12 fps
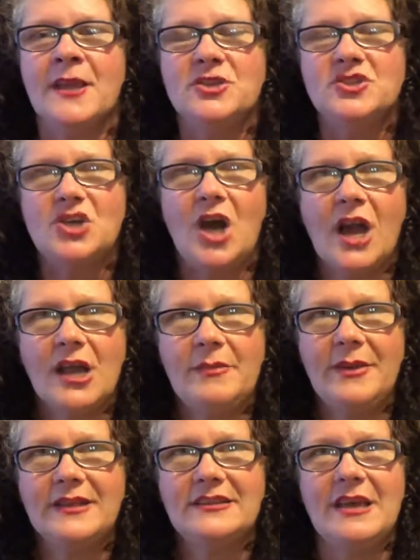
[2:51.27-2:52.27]
talk
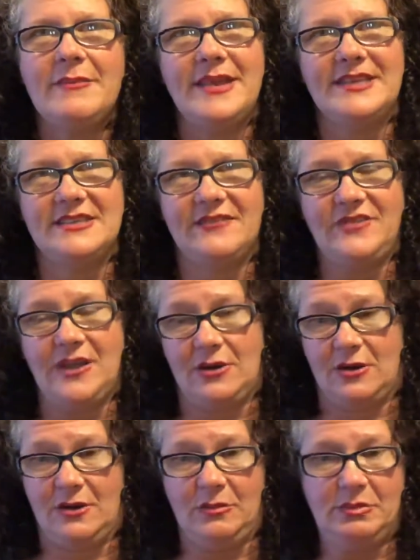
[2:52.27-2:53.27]
about them as if they are
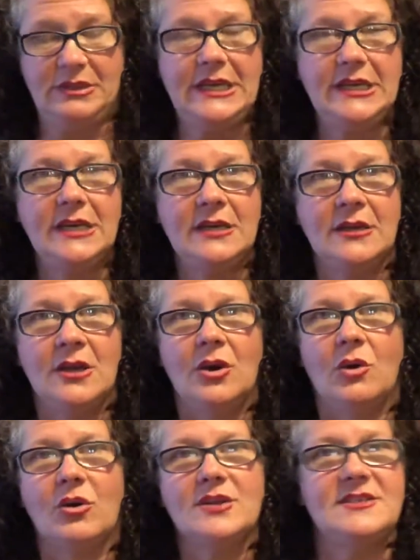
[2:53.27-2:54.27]
completed
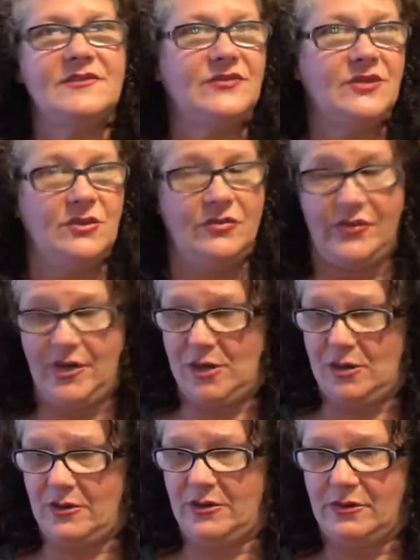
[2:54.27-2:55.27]
or as if
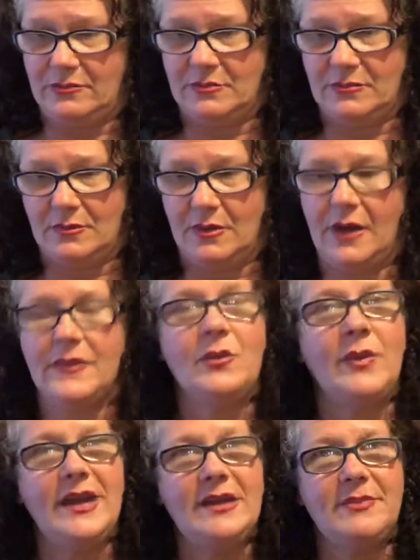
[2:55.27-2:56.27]
they're on the
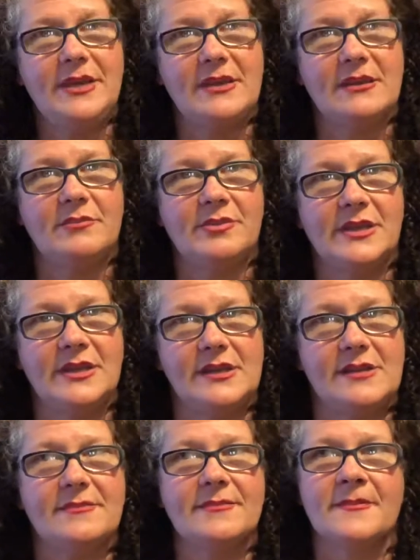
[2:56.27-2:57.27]
way to being
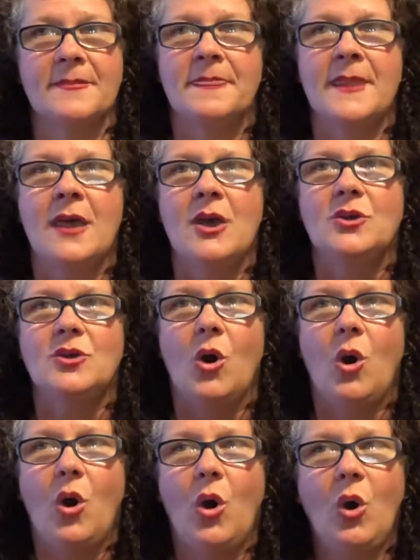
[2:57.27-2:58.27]
completed.
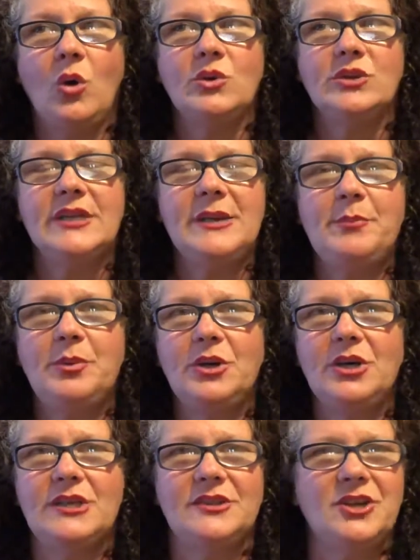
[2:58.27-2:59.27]
Only
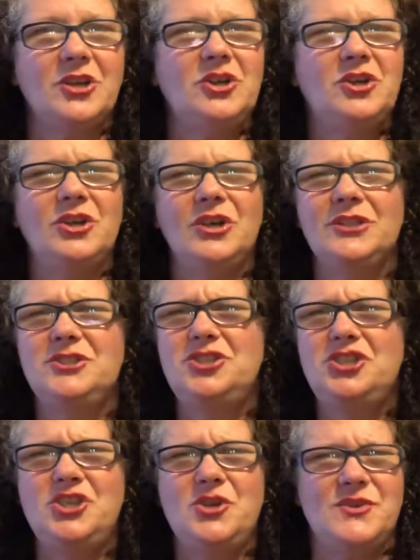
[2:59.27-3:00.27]
put the good,
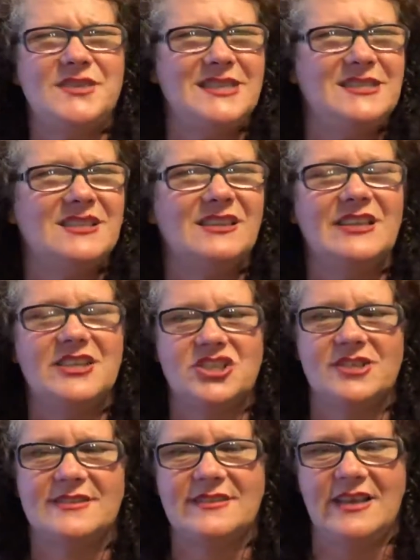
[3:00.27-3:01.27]
juicy,
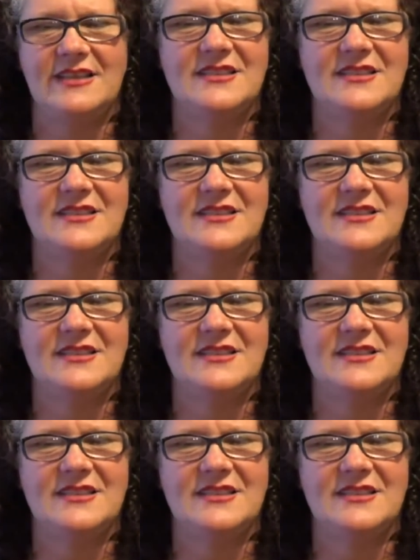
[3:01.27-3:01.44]
delicious things